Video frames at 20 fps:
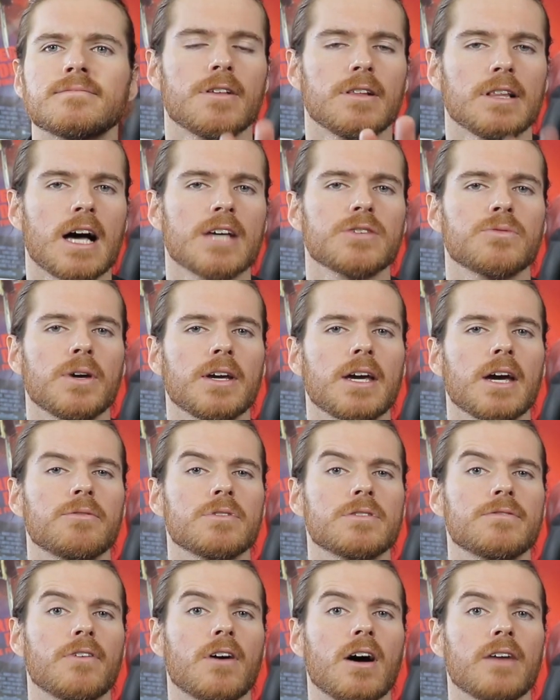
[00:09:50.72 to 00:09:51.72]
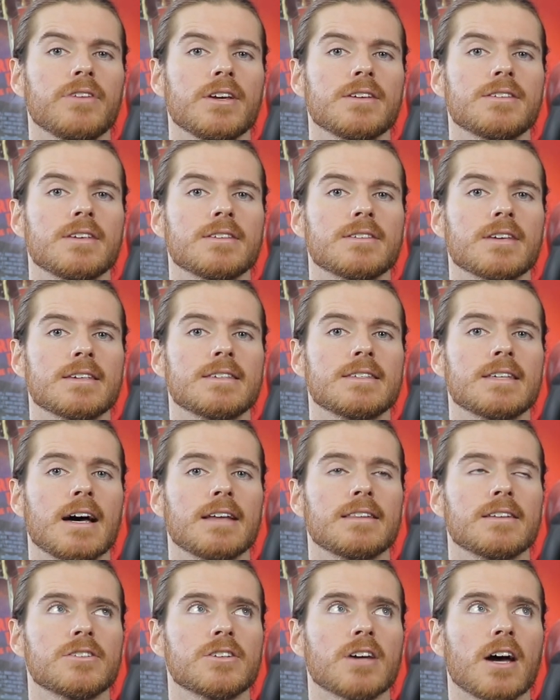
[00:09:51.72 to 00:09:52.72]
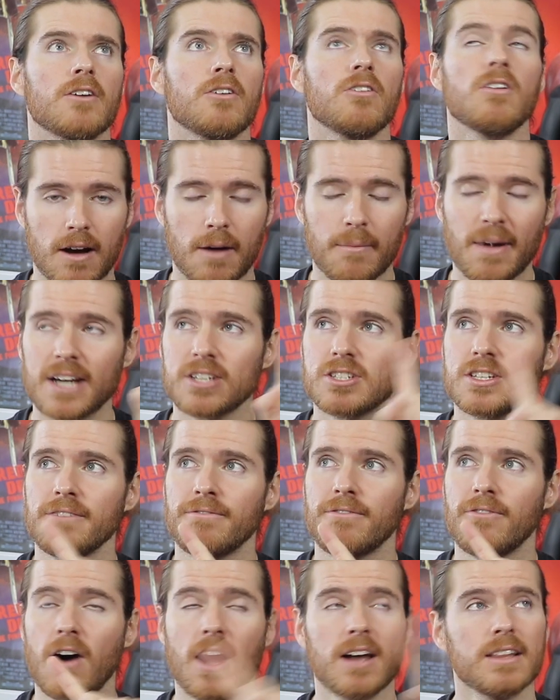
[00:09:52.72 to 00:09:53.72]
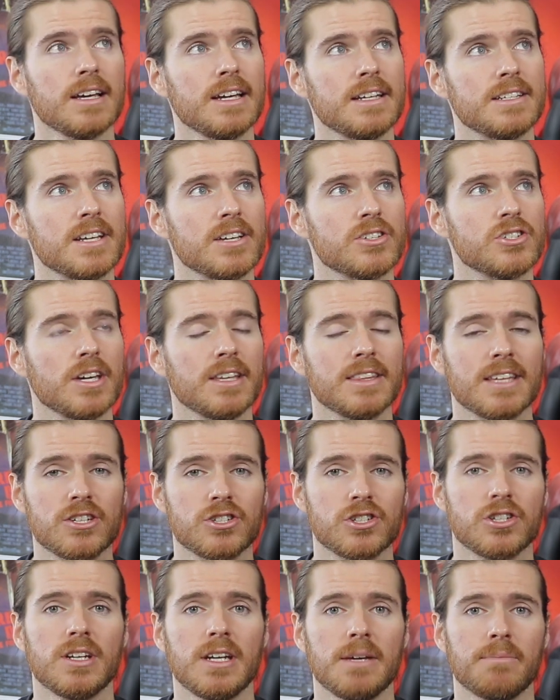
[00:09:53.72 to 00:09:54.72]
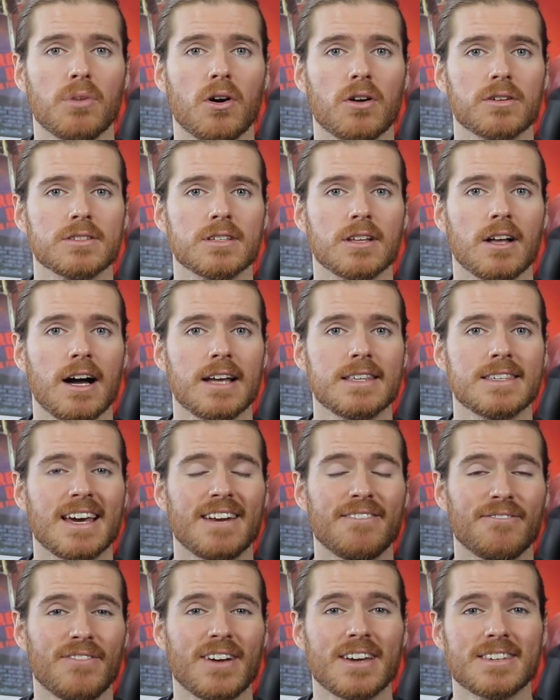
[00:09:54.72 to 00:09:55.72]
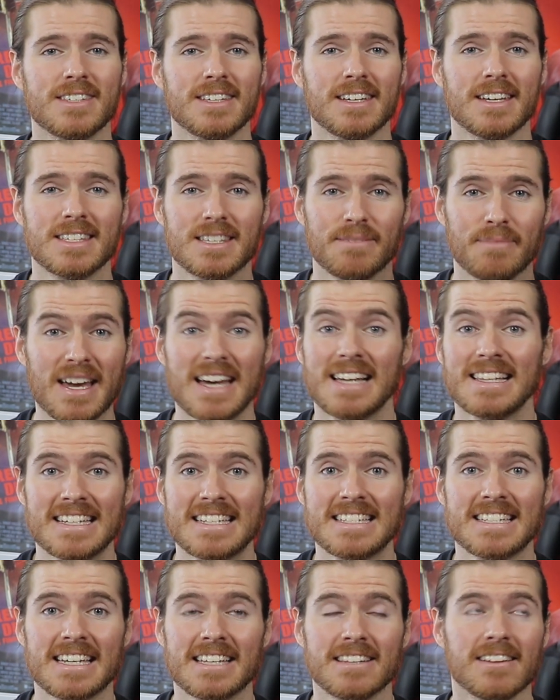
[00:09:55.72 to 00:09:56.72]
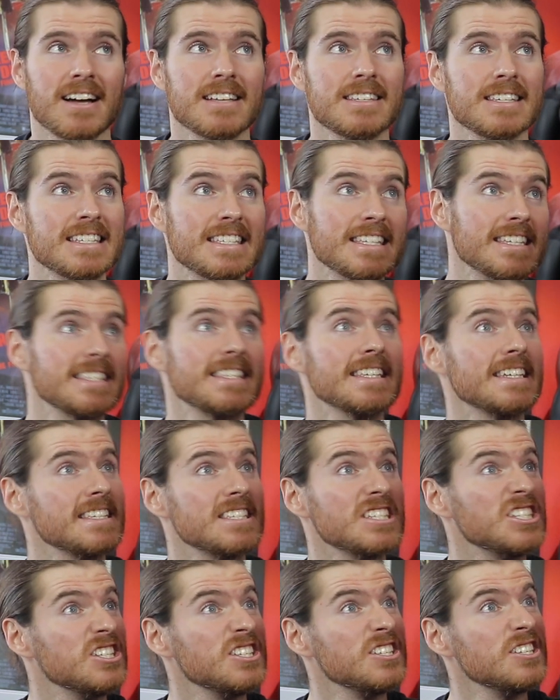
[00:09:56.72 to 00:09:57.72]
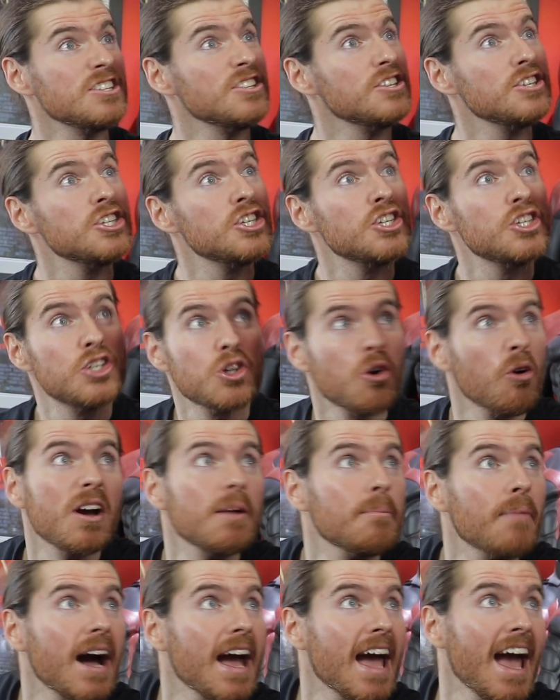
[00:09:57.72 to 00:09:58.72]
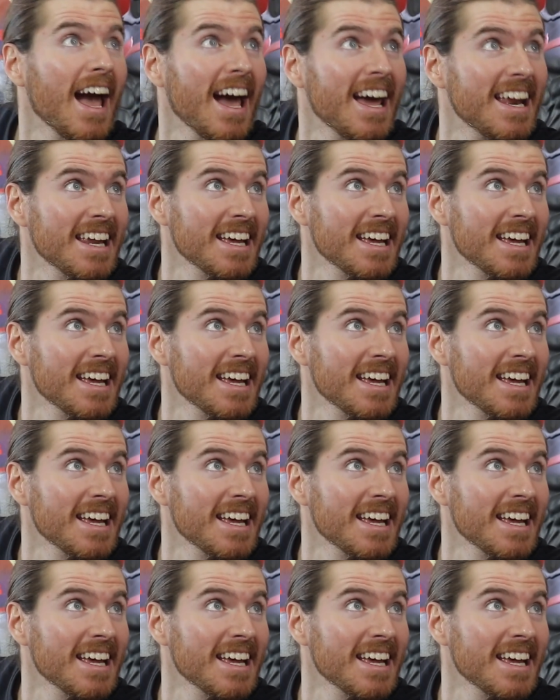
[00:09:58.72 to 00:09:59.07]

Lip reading: Last weekend was 5 years since I started the channel. I'm actually finally ditching these shitty box lights and investing in some LED lights because this thing is doing my head